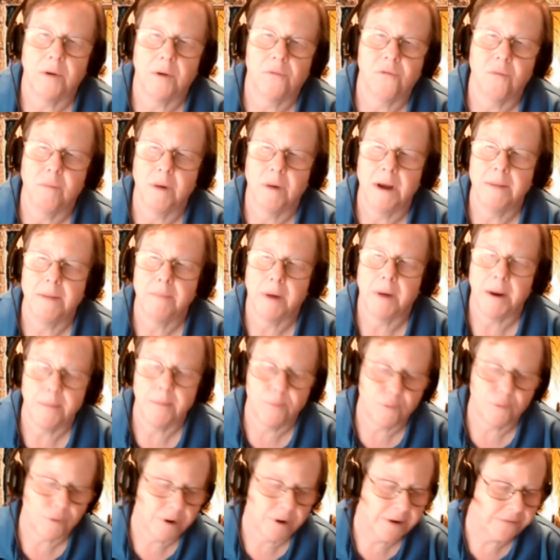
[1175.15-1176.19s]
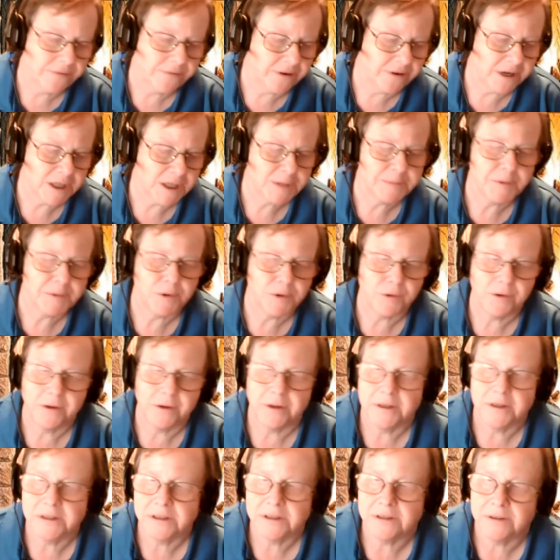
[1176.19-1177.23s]
from in my brief
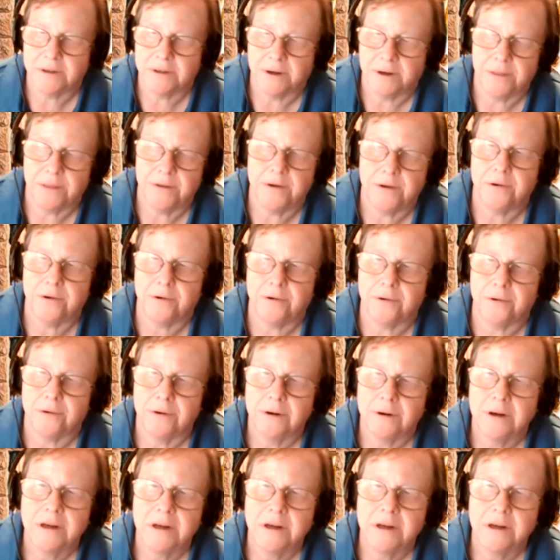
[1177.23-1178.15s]
experience in theater,